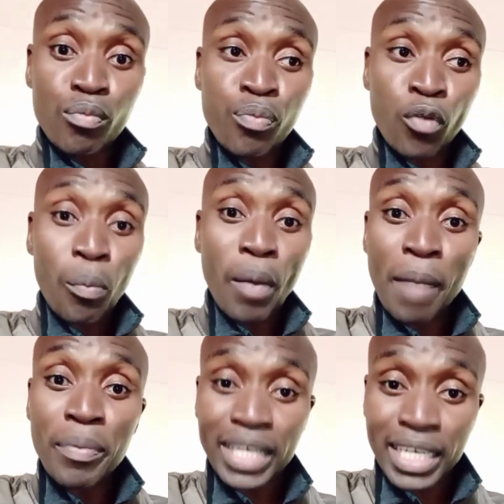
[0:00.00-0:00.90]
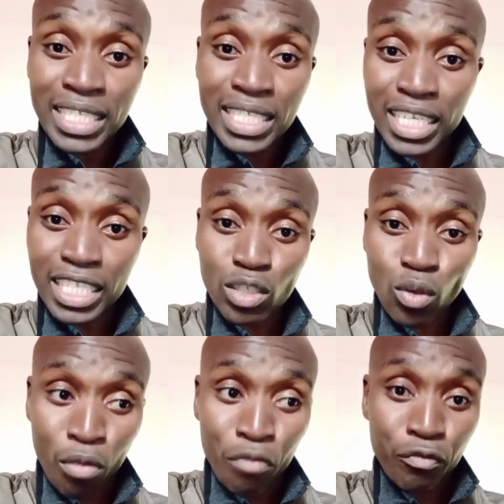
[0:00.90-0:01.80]
prop up the interests
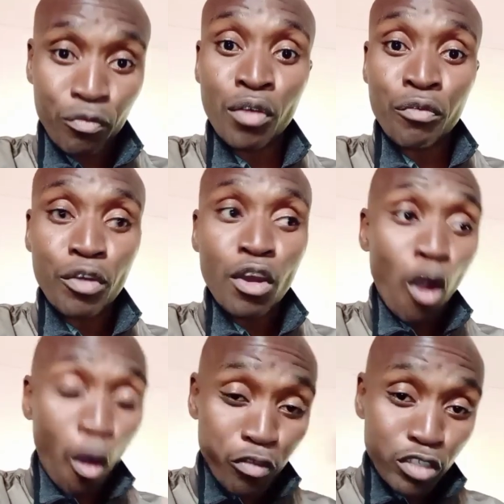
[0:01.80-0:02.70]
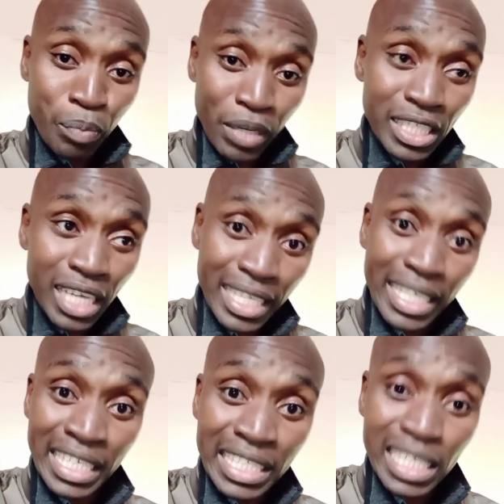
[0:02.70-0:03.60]
of special
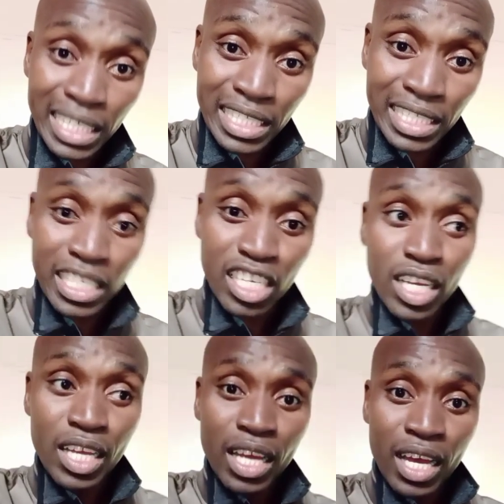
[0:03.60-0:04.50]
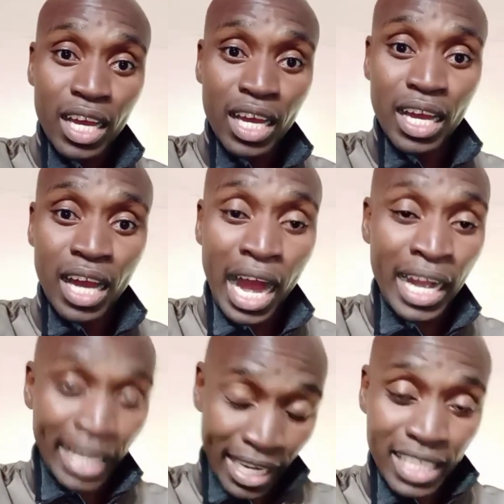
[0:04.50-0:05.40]
interests
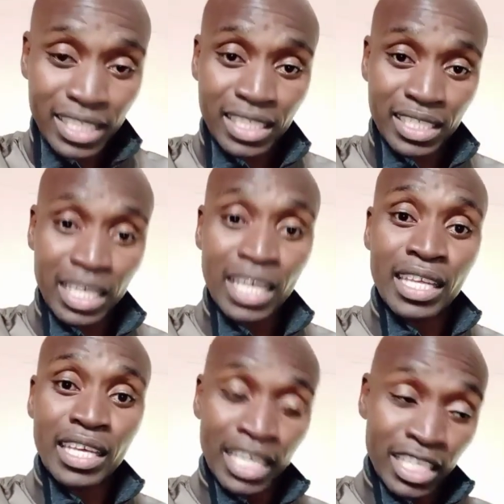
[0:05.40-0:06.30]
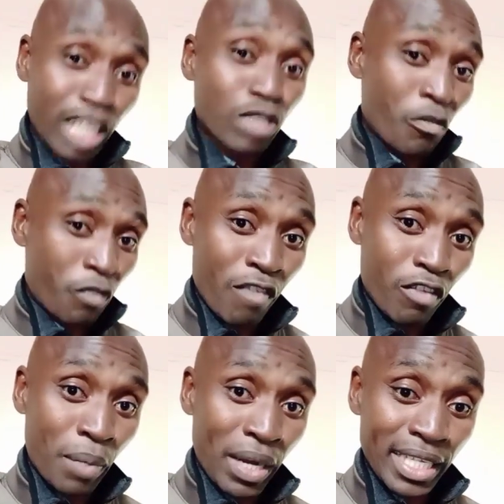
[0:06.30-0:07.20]
against the interests of
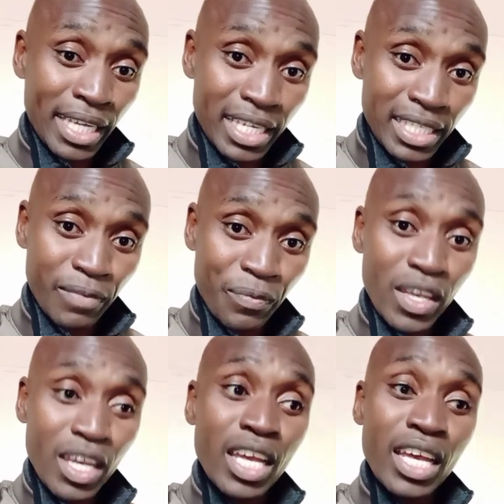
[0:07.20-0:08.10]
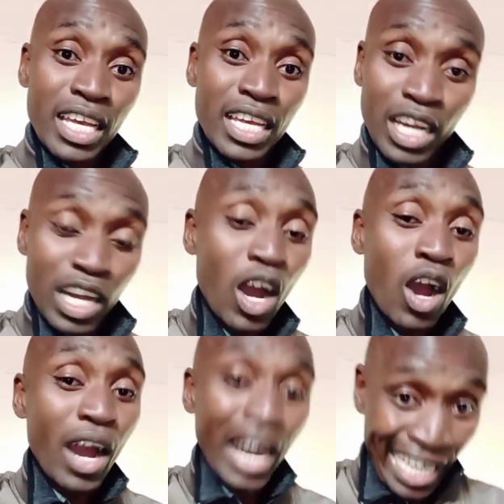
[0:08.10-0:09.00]
everybody else.
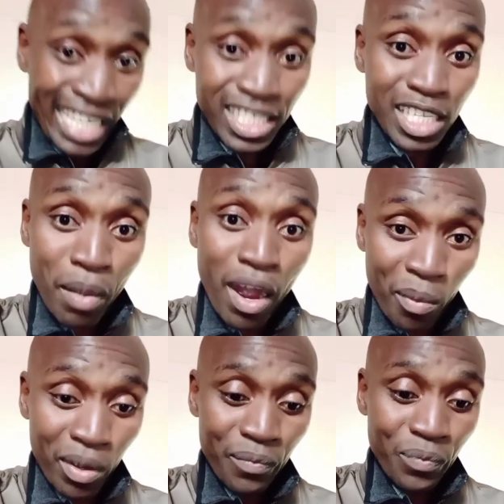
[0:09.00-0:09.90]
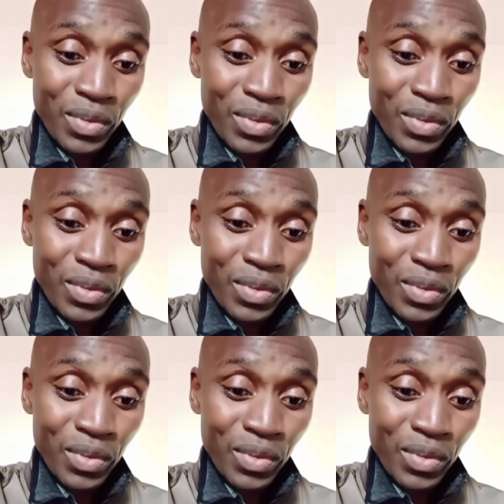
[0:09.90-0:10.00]
In Zimbabwe,